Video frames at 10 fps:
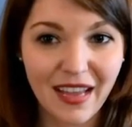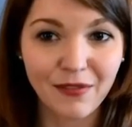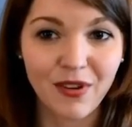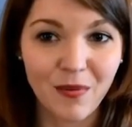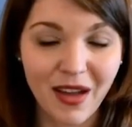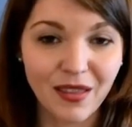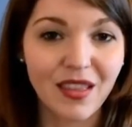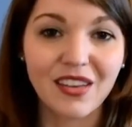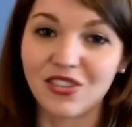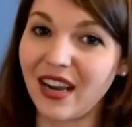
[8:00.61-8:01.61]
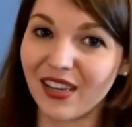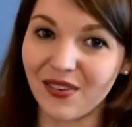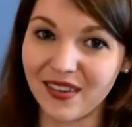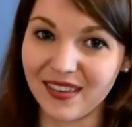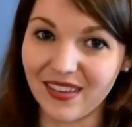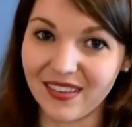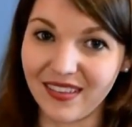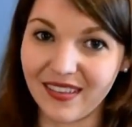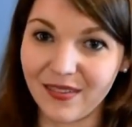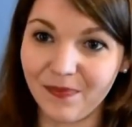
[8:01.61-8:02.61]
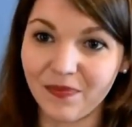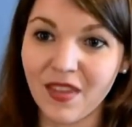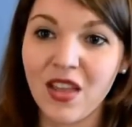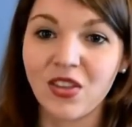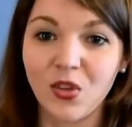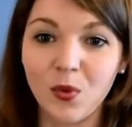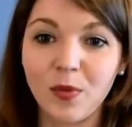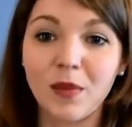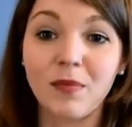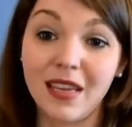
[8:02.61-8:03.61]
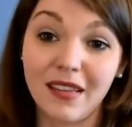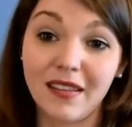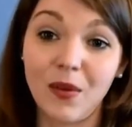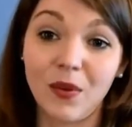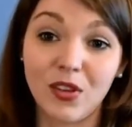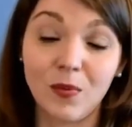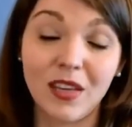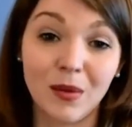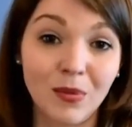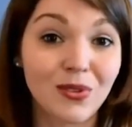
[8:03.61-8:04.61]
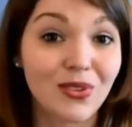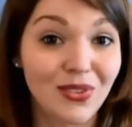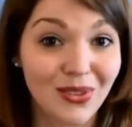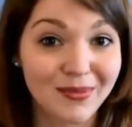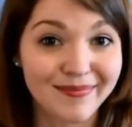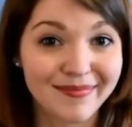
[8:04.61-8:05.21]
for a month and track your results. You will be amazed at what you'll be able to do.